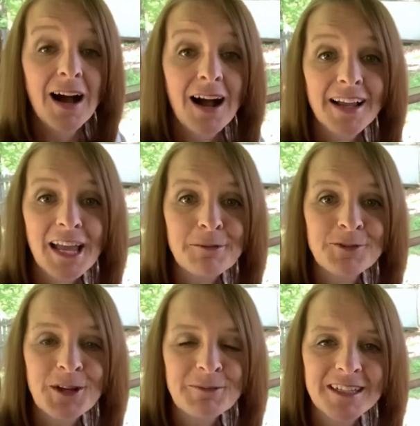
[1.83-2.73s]
Hi Gaps
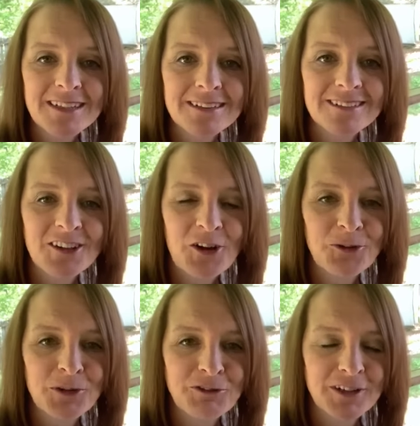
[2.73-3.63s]
family,
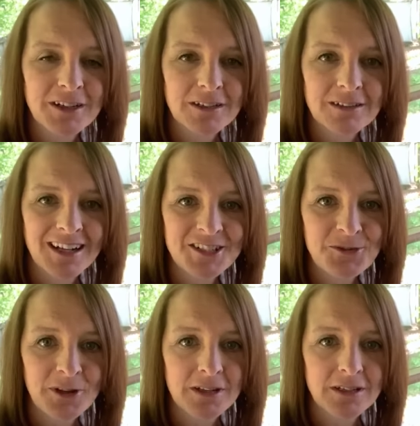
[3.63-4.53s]
Laryn Weaver here. I just
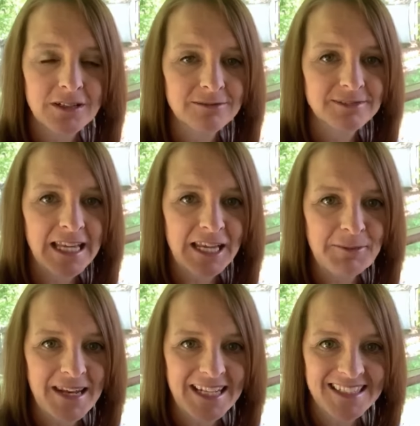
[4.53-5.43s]
wanted to take a
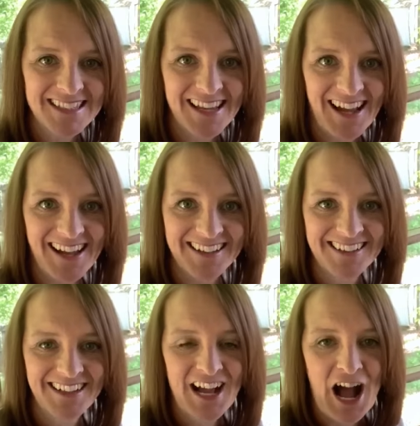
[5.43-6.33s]
minute and say hi.
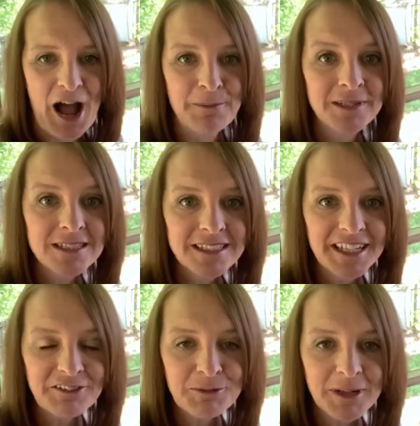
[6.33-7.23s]
I miss seeing
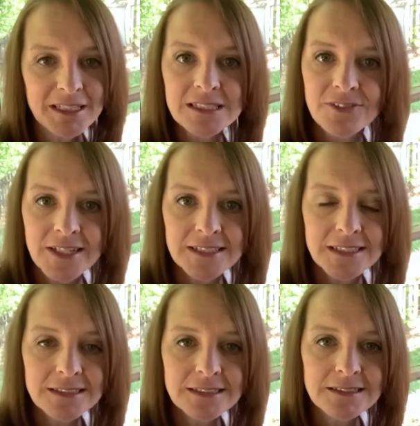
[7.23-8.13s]
everybody's
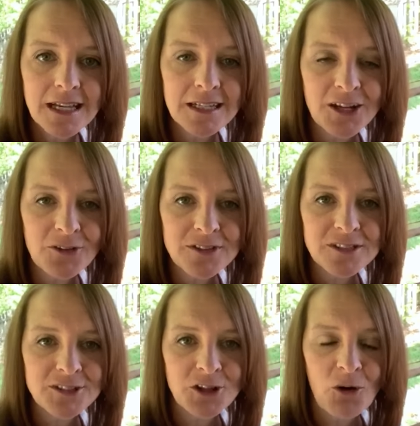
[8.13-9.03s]
faces. I know this
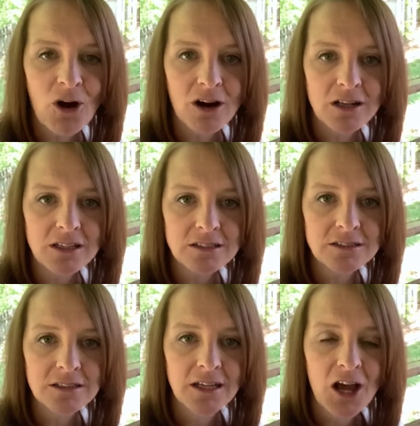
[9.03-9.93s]
is so hard,
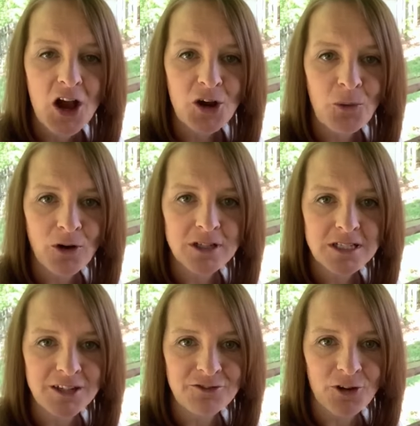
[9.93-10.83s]
this
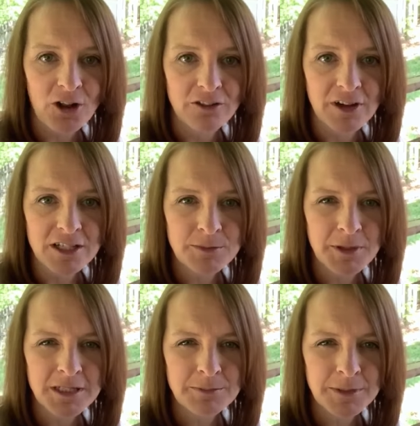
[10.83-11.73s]
quarantine for all of us, but